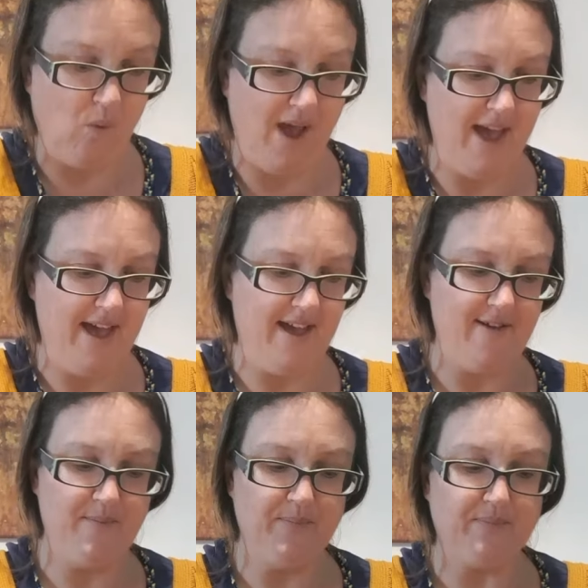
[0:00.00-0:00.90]
Where.
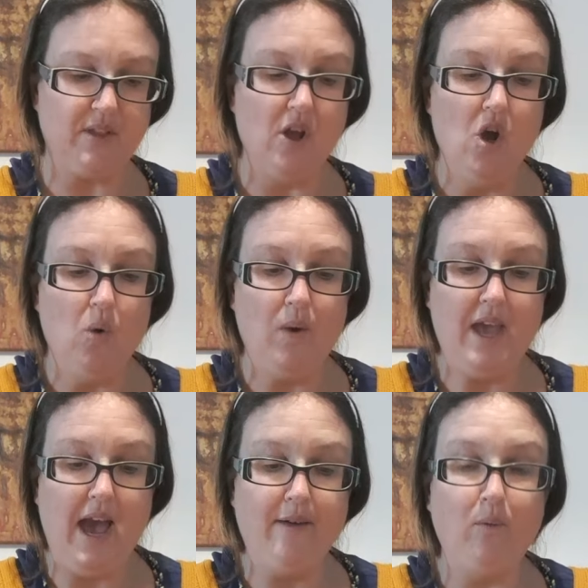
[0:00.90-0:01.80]
We
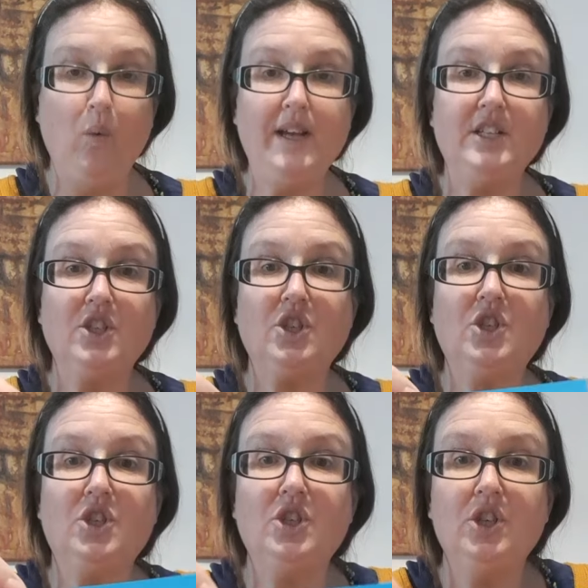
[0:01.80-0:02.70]
have
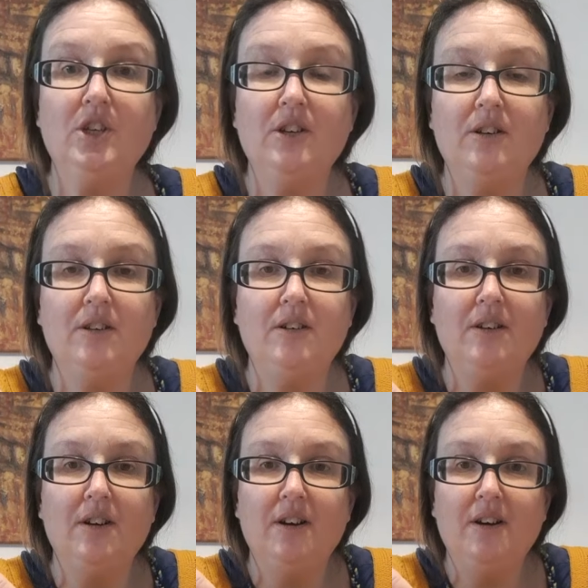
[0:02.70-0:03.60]
which.
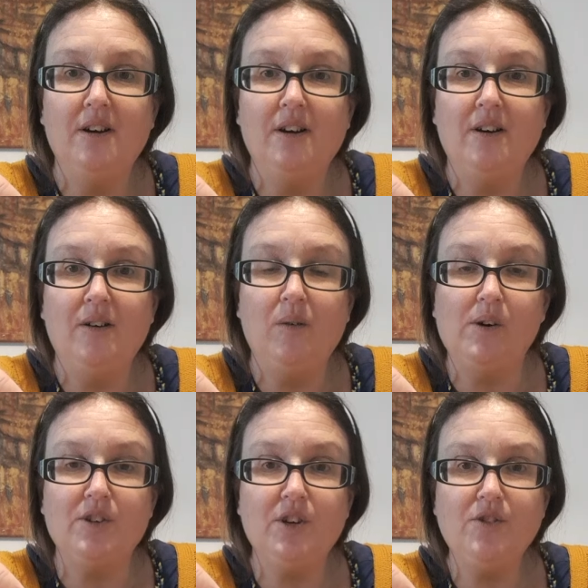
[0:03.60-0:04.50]

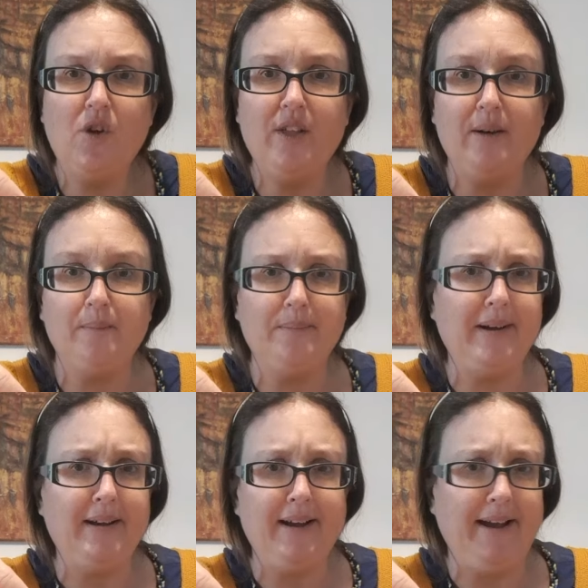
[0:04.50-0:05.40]
Well done. Not
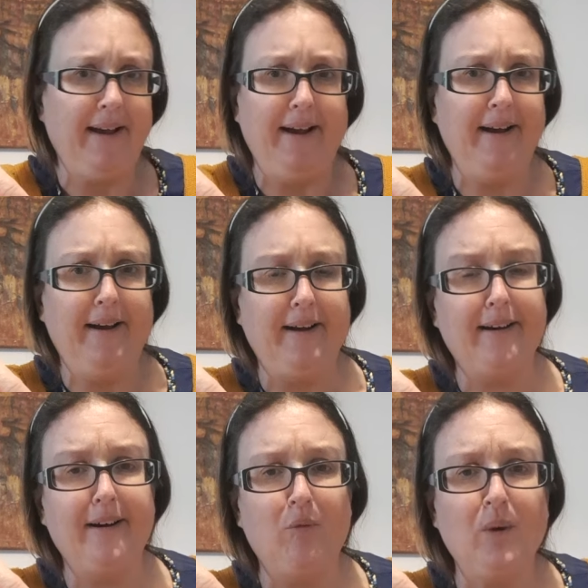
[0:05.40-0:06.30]

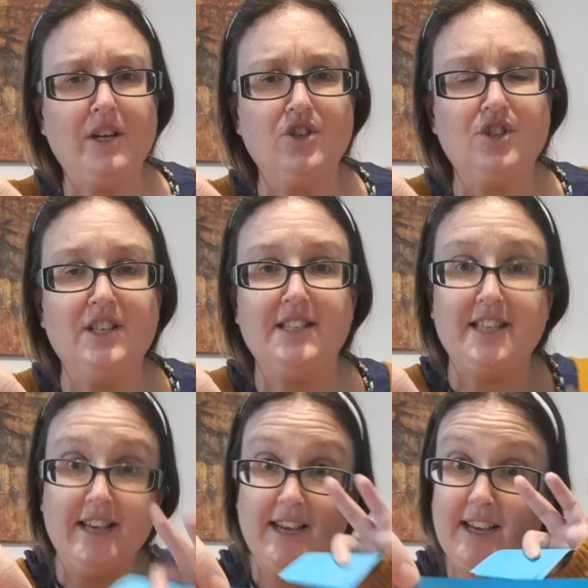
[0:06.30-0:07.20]
that. Which. This
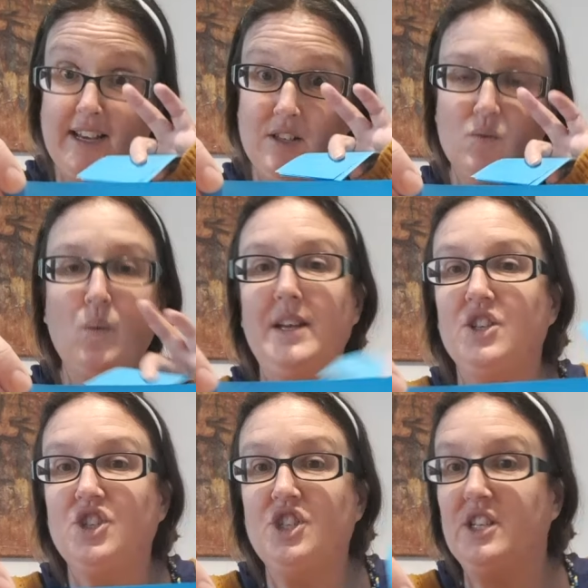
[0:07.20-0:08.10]
is.
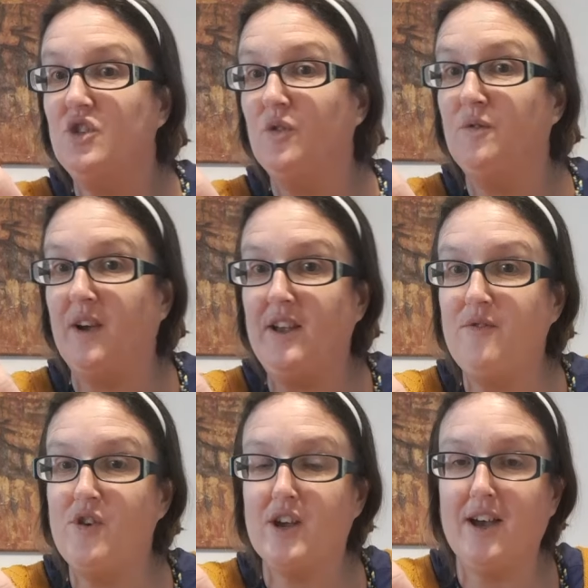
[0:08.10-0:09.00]
Which is your
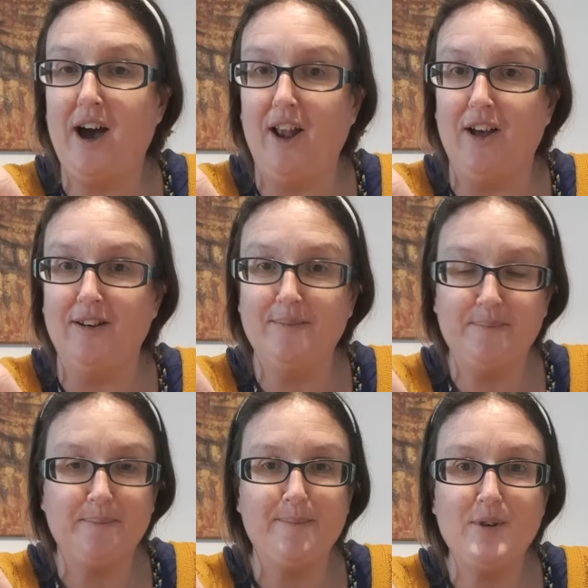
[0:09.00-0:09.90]
favourite colour?
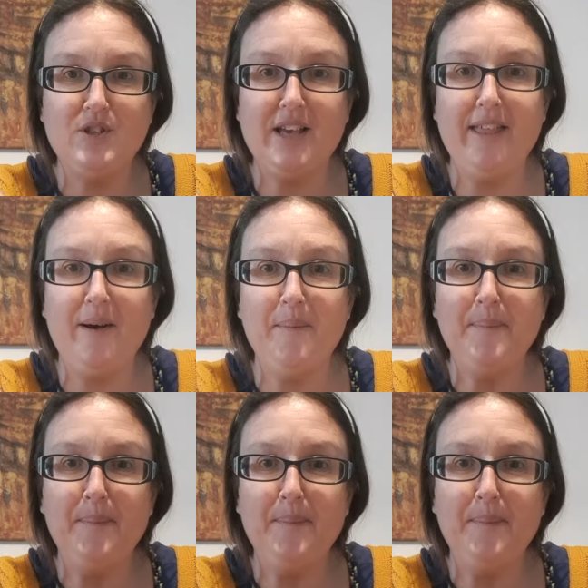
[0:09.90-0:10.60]
Can you say that?